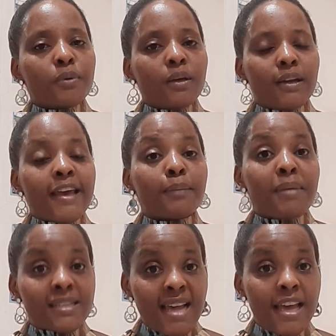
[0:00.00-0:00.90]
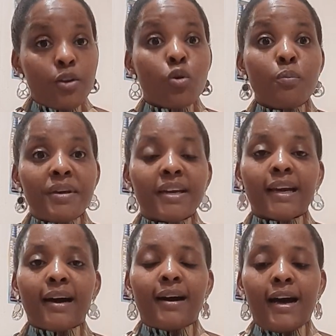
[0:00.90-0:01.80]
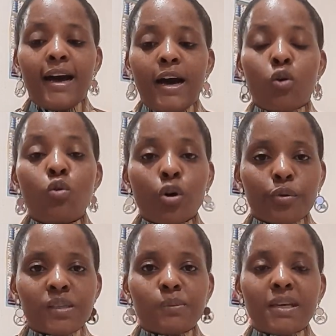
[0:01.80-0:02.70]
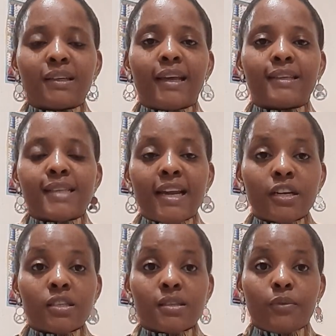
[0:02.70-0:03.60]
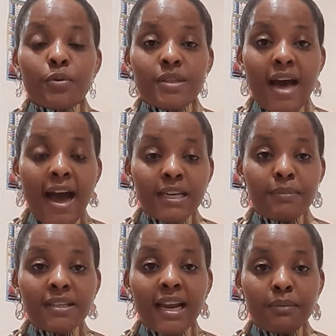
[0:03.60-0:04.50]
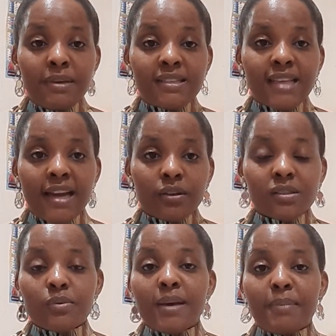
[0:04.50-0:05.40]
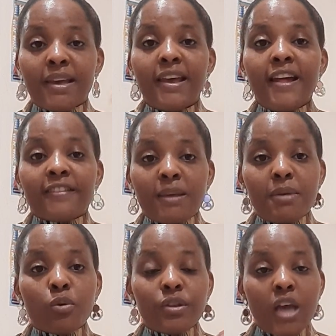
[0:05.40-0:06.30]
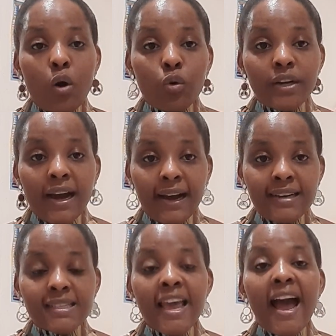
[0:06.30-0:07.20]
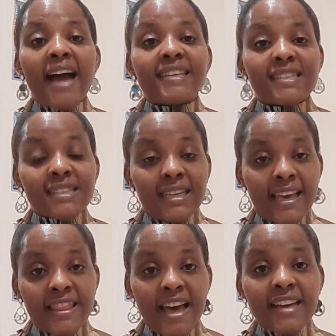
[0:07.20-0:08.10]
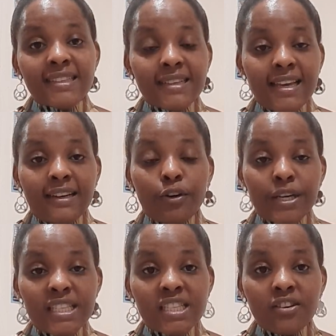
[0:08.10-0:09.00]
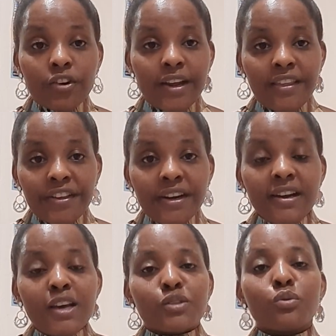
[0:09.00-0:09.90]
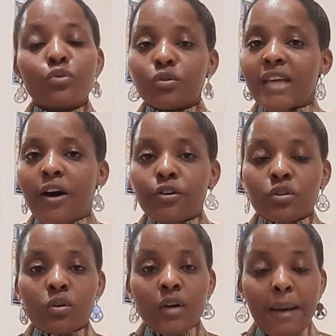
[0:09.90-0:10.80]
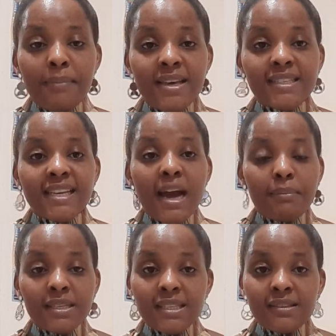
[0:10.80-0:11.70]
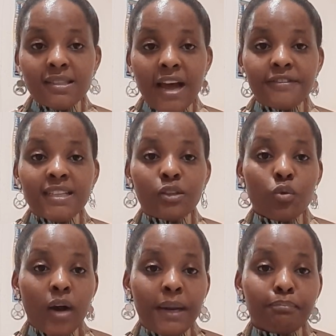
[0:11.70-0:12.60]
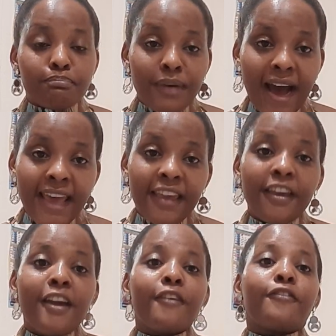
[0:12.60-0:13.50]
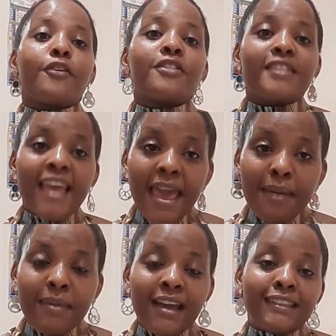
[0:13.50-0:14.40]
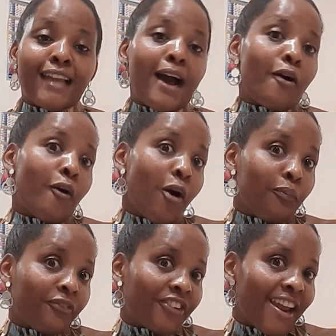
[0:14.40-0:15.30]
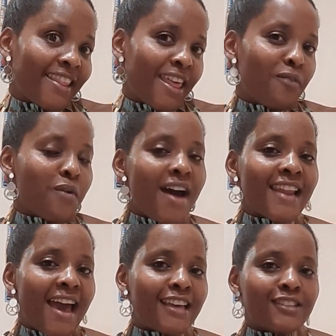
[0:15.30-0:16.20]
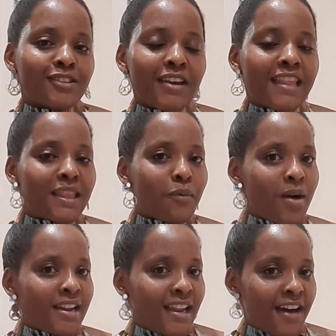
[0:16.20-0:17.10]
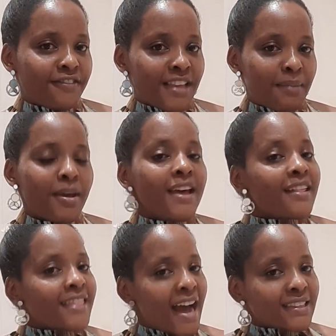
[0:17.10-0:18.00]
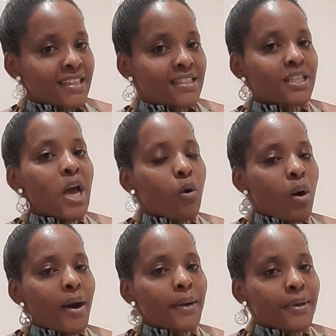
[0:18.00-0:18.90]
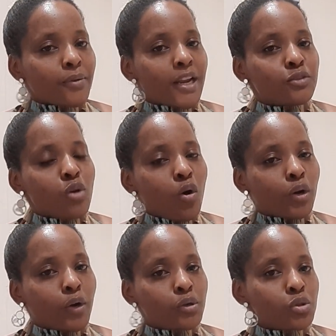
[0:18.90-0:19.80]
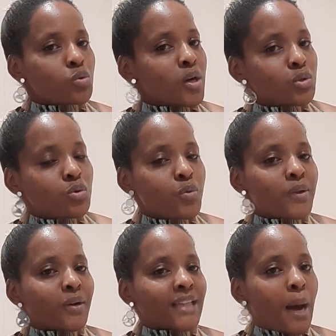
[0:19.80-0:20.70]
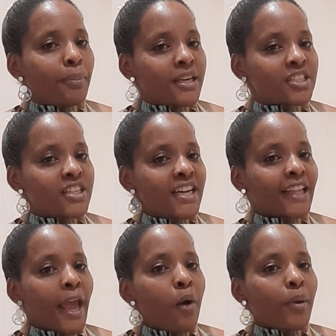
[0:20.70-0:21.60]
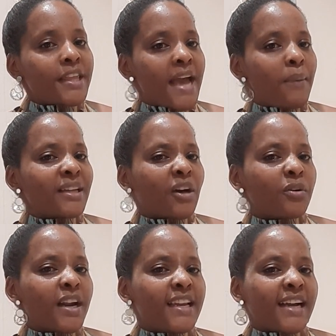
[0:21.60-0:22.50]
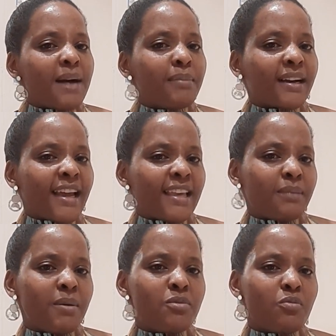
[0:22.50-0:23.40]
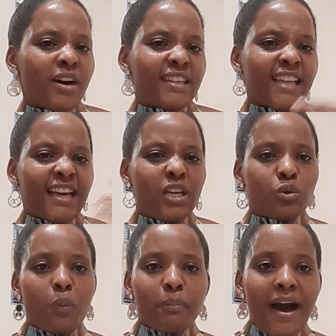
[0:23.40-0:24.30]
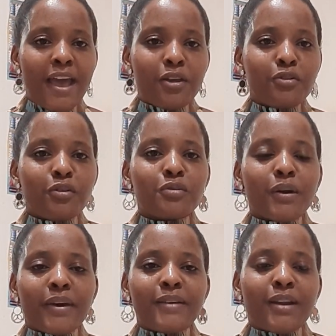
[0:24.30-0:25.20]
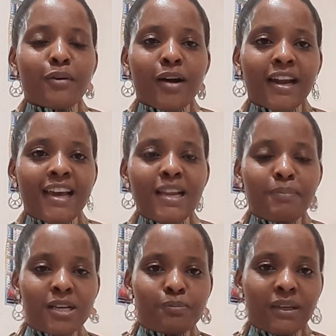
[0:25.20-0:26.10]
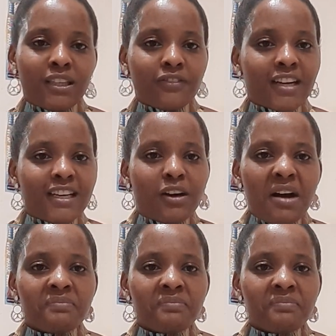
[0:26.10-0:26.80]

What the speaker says: like Maasai who make who always make like sandals with the handmade sandals, whereby they make with their own hands, and it's leather, like original leather. So those are also amazing stuffs that you can buy for them, and hopefully they wanna enjoy and they wanna love them. That is, kwa wale wenye wanajua kuna wanduzi wazuri wenye wata appreciate, wenye wataona ni kama like, maybe mwaretea kitu mbaya, you know, kuna wenye wanakuangana ile perspective, like,